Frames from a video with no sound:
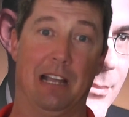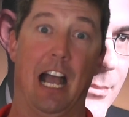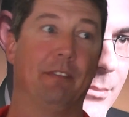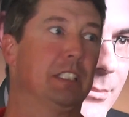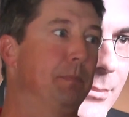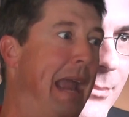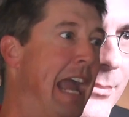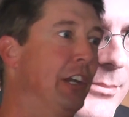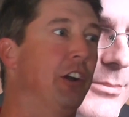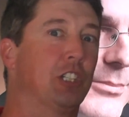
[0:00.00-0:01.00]
of times,
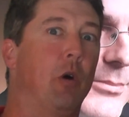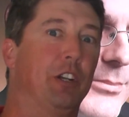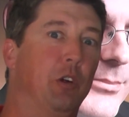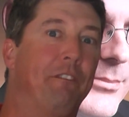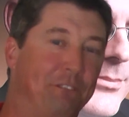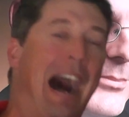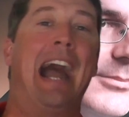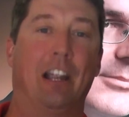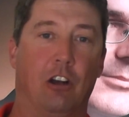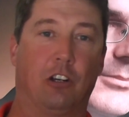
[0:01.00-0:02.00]
Spanier is going to
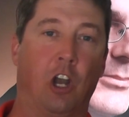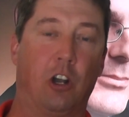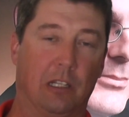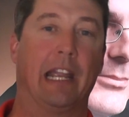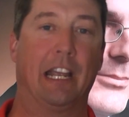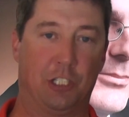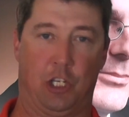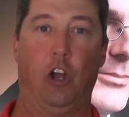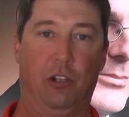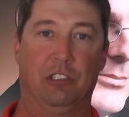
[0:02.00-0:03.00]
fire Curley and
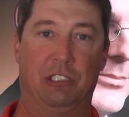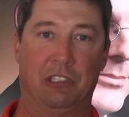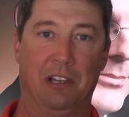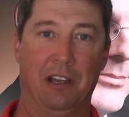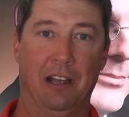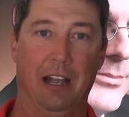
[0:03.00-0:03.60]
Schultz.